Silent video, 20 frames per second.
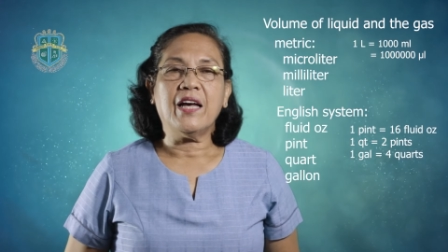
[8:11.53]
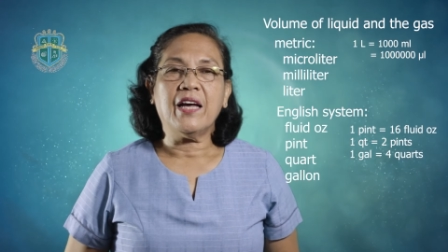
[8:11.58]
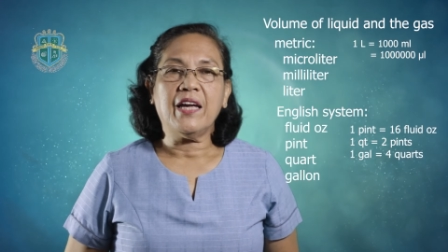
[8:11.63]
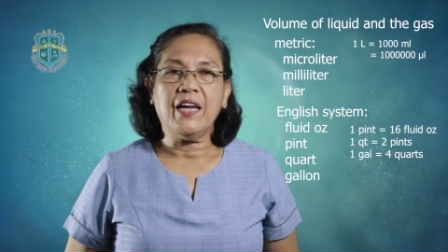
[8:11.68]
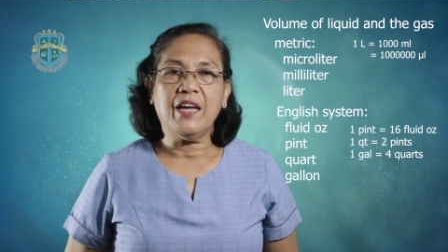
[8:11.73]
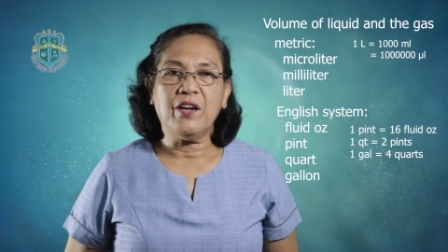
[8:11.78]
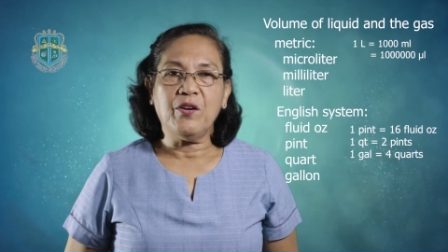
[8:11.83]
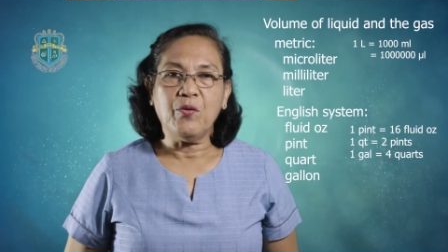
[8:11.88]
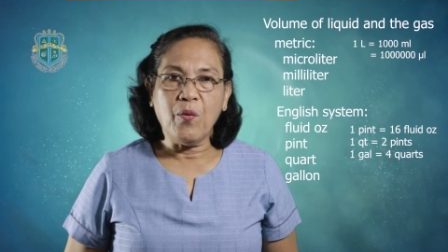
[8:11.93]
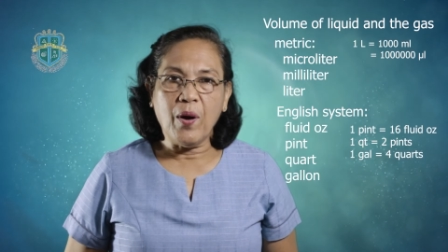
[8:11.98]

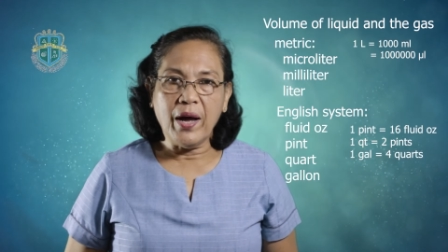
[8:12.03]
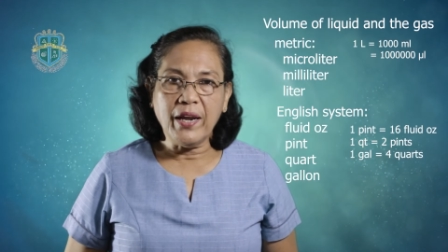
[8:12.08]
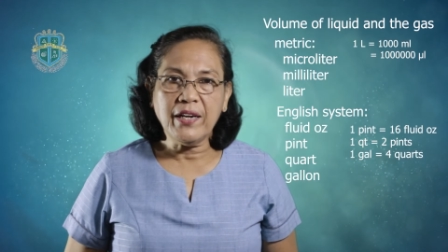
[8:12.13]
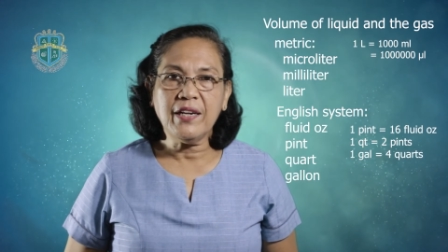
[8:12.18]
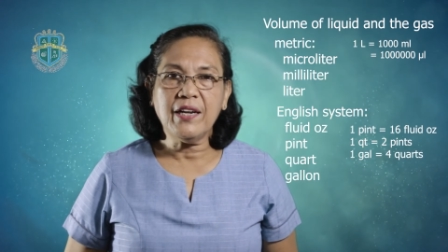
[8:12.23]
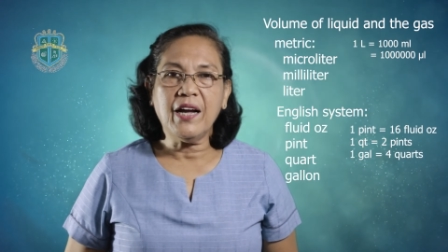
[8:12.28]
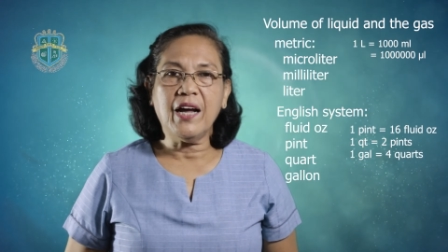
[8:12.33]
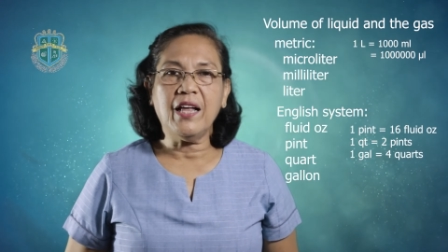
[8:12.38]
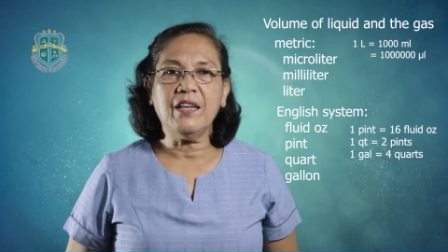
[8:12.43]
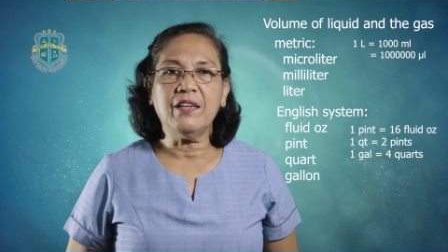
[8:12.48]
in 1
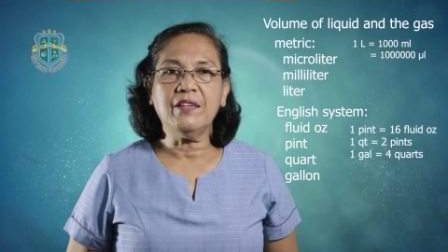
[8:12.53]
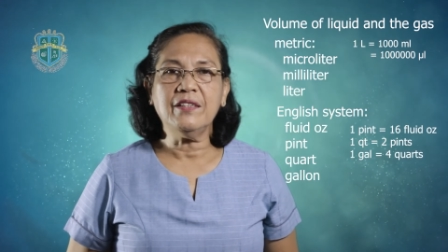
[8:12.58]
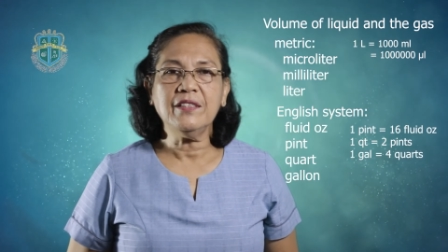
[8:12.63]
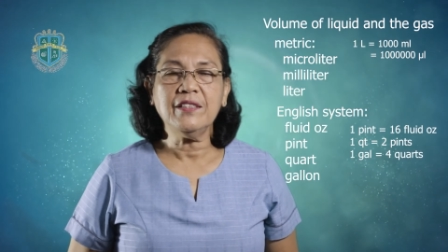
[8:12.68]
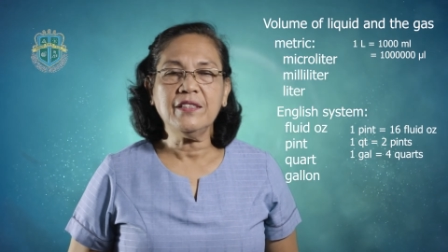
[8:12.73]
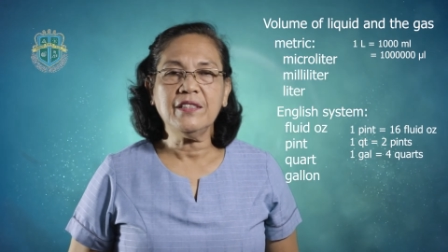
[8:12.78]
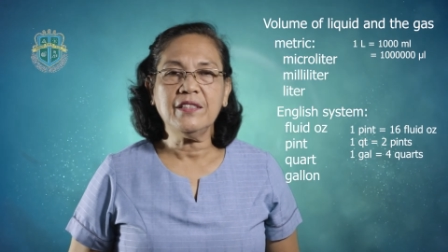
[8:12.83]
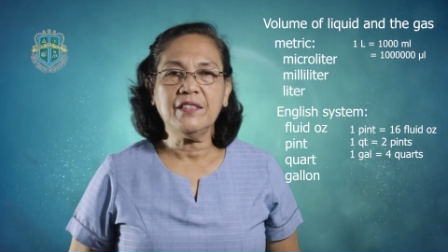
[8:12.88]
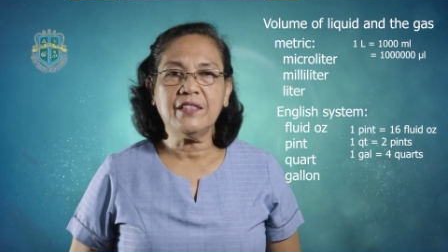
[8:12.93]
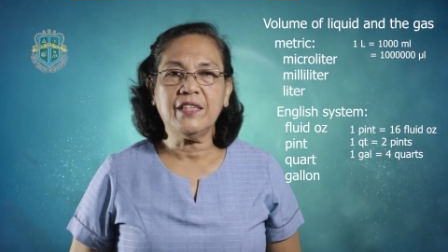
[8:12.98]

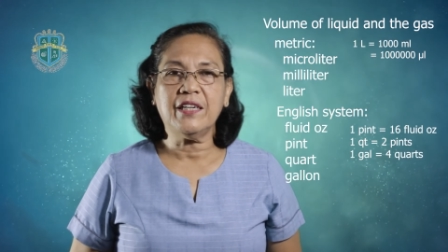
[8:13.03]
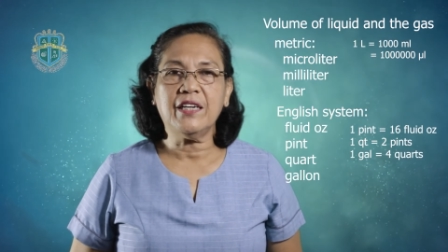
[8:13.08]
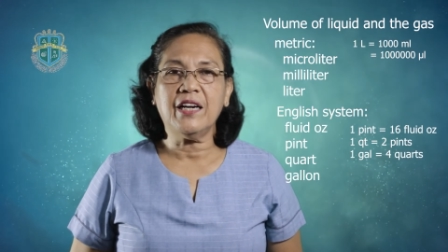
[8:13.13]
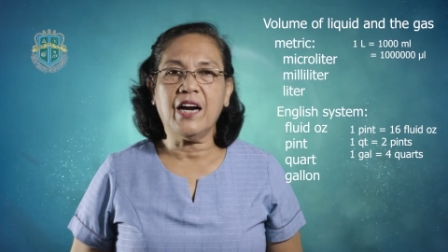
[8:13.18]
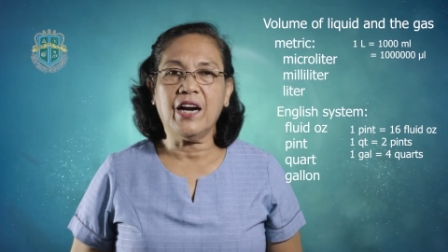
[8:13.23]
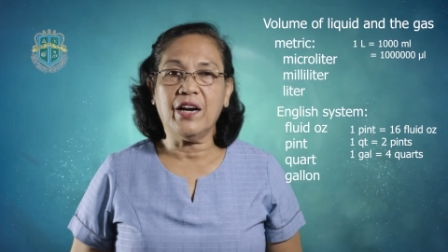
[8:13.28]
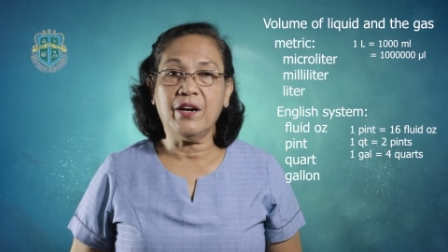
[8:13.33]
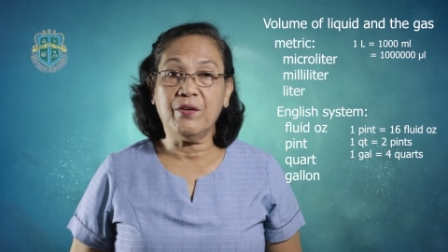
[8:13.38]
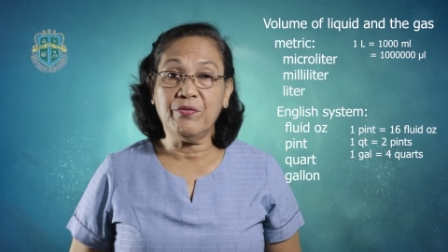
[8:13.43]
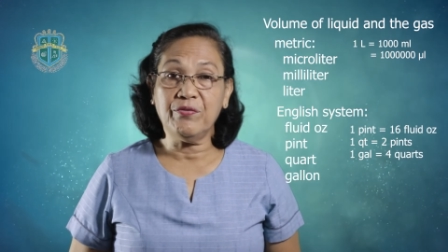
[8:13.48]
gallon there
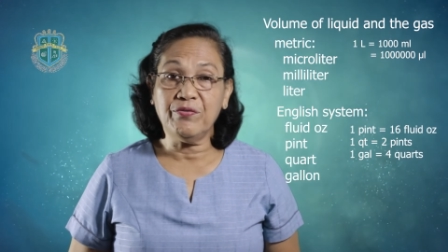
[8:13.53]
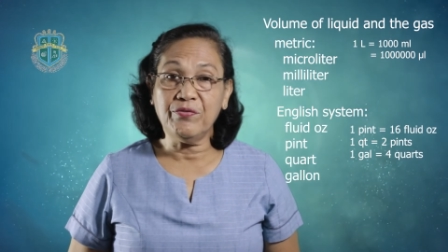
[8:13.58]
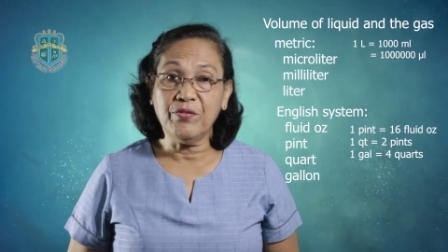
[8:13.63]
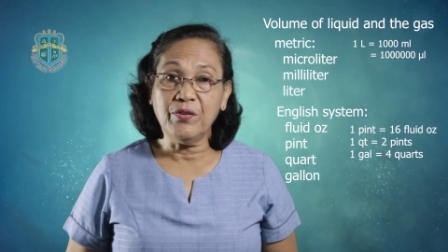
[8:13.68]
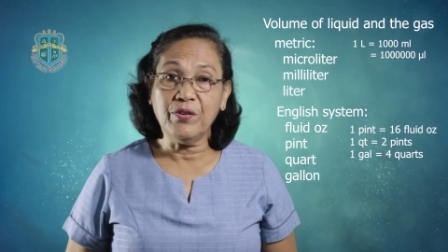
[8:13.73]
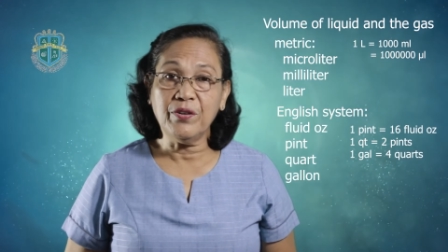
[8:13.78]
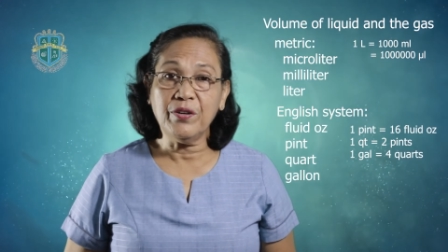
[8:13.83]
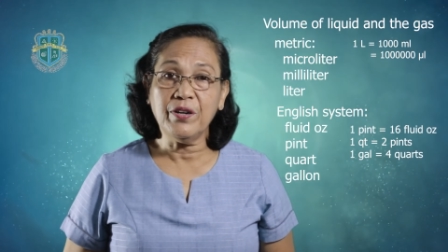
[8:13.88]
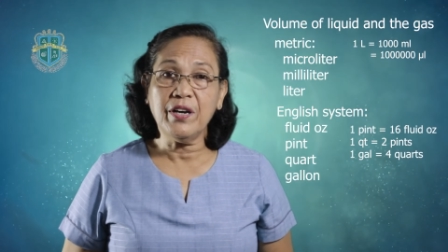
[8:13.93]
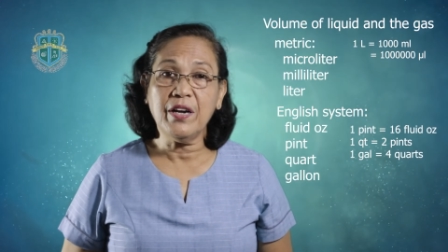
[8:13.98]
are
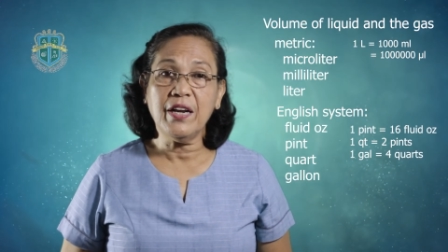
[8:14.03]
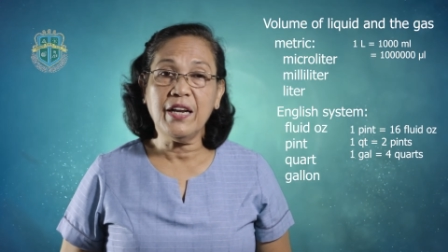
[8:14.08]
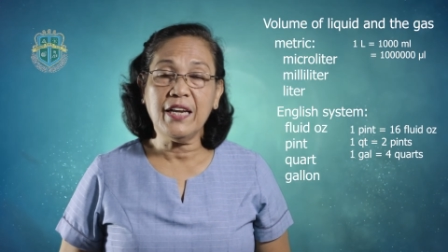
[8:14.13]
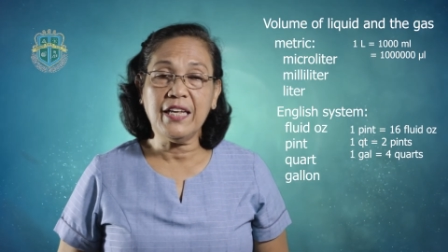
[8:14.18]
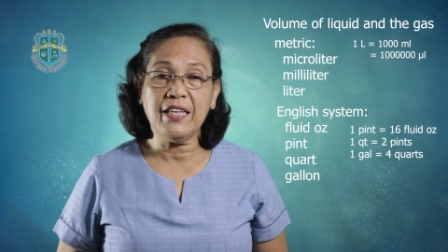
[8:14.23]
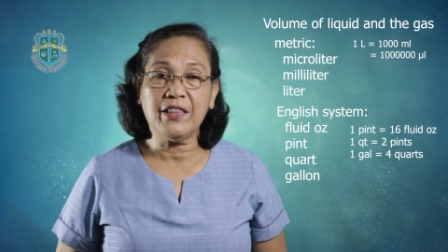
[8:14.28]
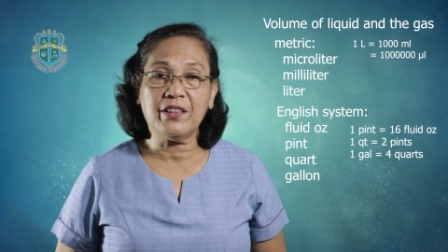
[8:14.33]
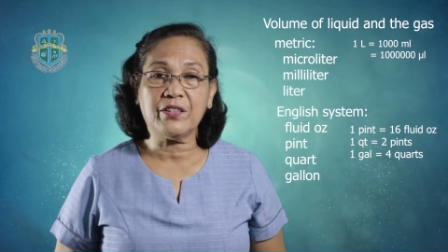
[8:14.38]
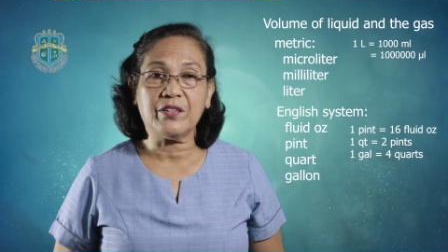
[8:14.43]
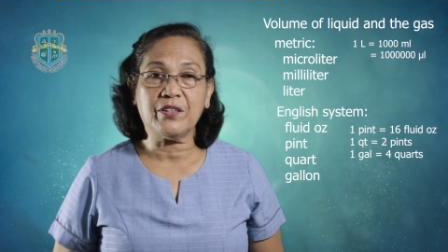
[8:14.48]
4
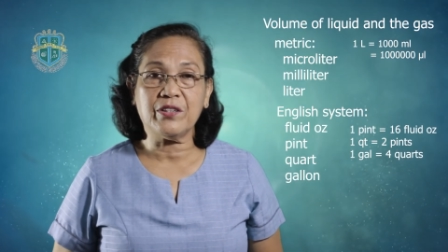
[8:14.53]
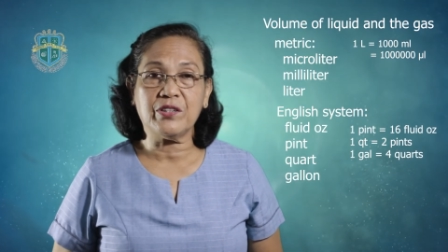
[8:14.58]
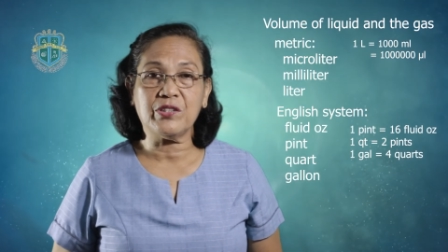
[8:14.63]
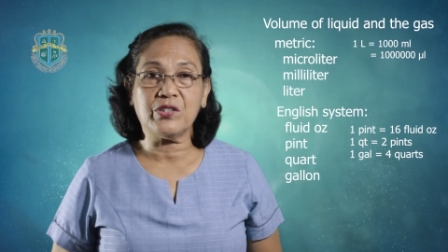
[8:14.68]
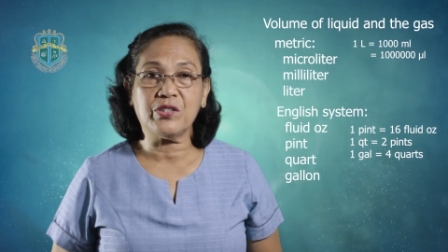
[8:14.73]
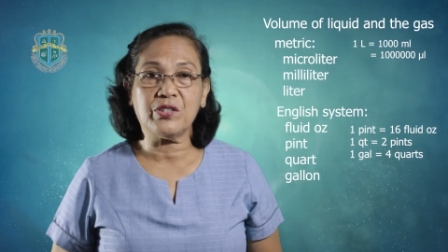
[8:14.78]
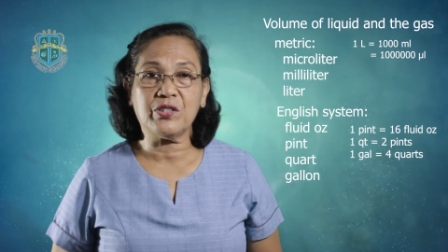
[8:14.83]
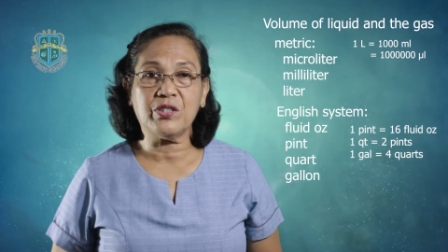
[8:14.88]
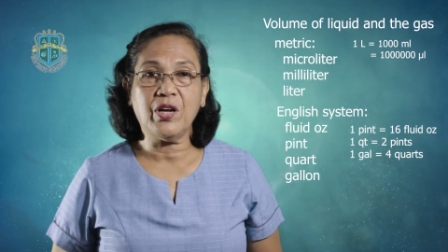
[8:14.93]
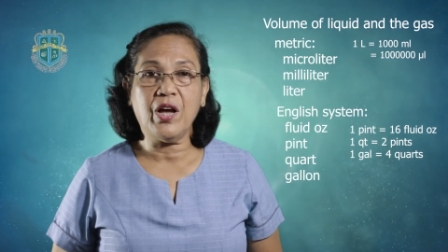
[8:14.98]

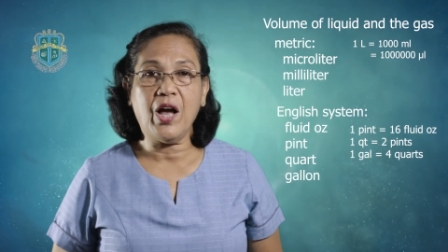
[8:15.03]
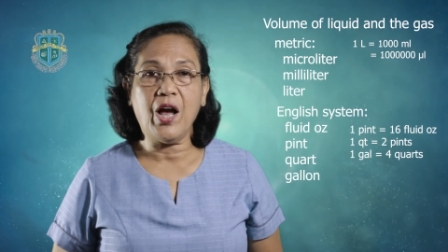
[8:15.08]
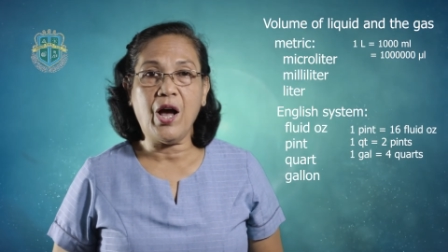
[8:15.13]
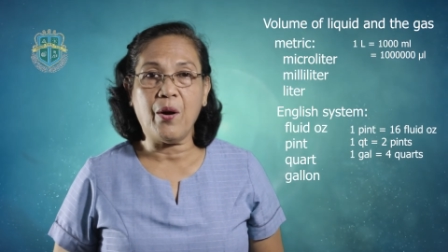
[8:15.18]
liters.